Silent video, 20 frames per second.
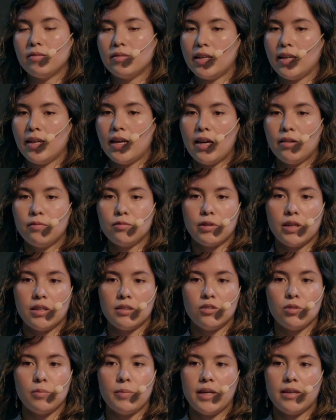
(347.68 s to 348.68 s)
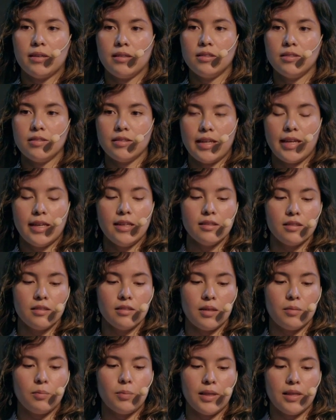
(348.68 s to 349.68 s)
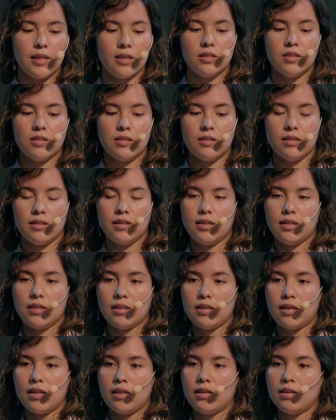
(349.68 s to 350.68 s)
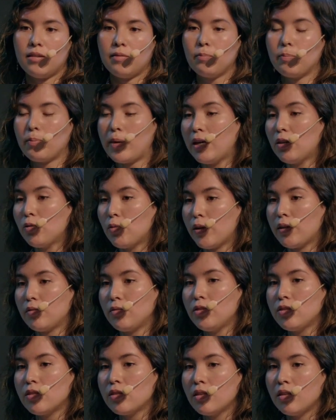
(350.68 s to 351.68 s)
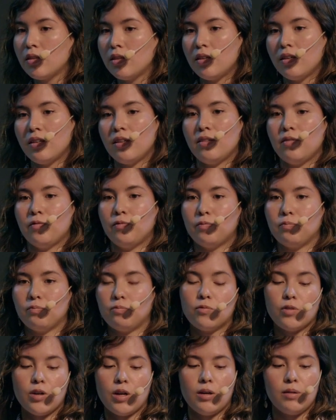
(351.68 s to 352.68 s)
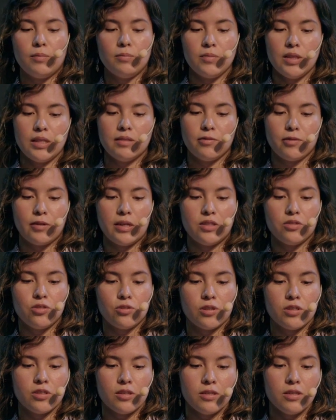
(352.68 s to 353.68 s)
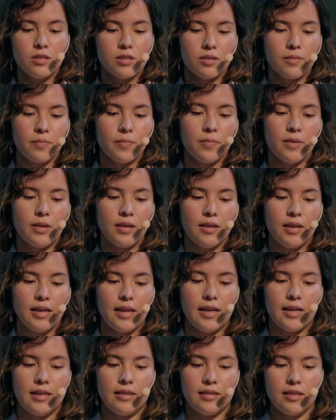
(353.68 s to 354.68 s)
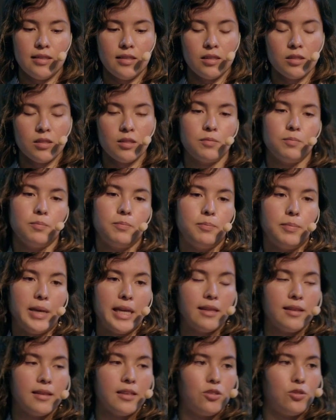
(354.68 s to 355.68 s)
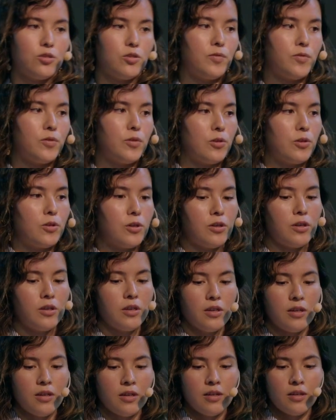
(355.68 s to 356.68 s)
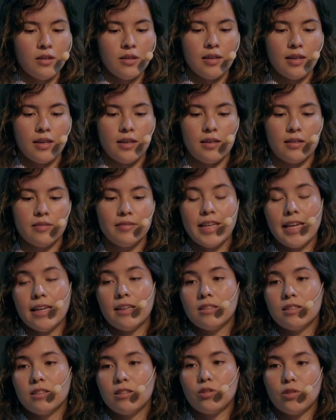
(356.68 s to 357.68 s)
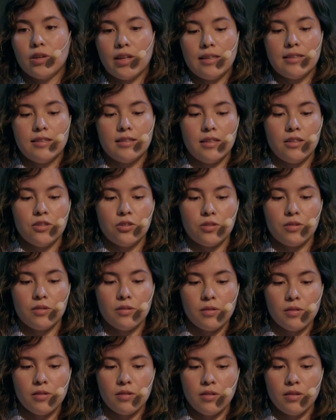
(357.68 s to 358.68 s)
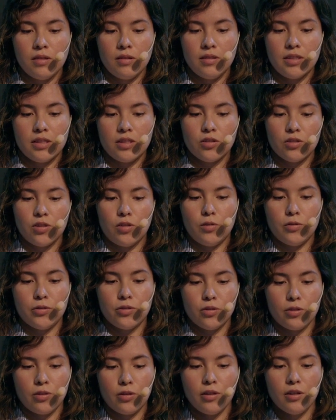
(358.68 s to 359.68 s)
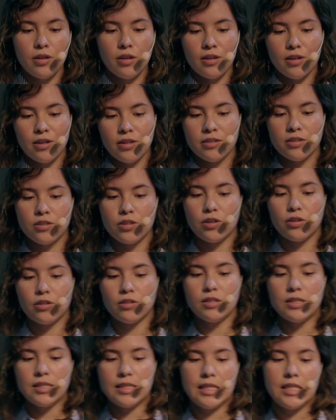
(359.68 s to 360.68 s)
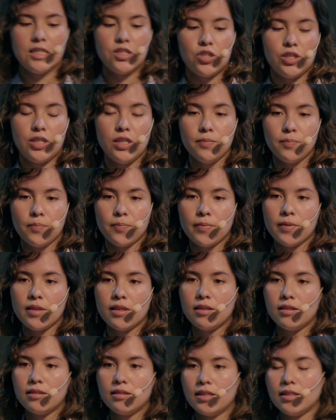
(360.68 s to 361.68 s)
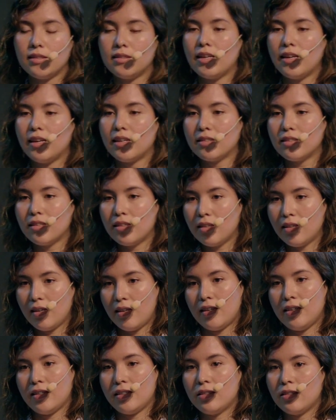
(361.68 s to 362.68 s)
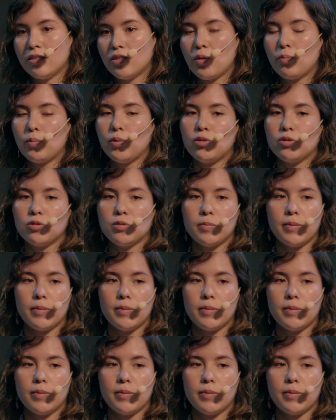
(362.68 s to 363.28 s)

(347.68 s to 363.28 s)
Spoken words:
they have randomized text and placed in backgrounds from different sources. And this is mainly used for text localization. There's also CG. This dataset is composed